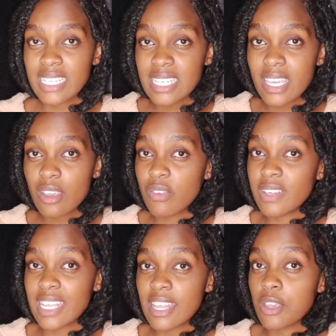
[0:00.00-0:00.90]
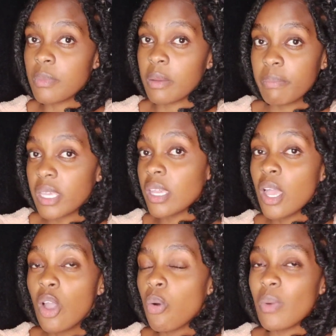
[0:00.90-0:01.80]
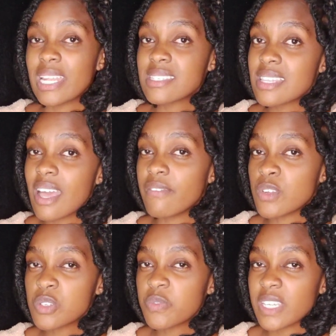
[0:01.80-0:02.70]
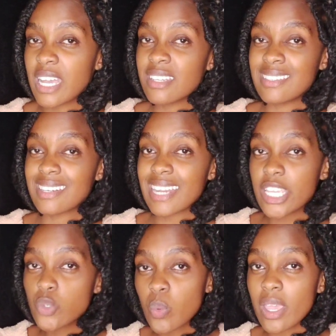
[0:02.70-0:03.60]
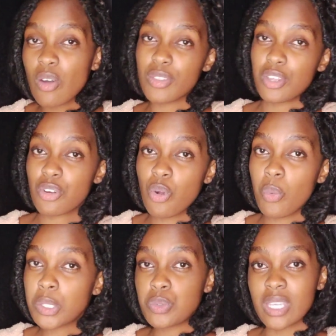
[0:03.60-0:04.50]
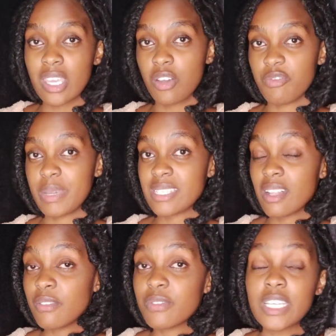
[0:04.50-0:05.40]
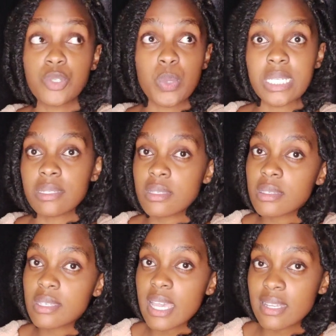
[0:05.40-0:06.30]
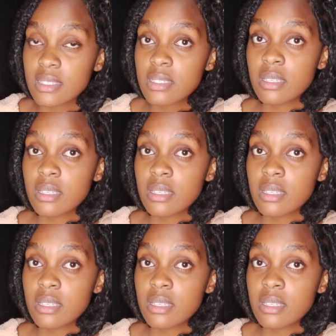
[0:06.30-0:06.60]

and take care of another human being when I still have not figured the right way or the wrong way to take care of myself in 26 years?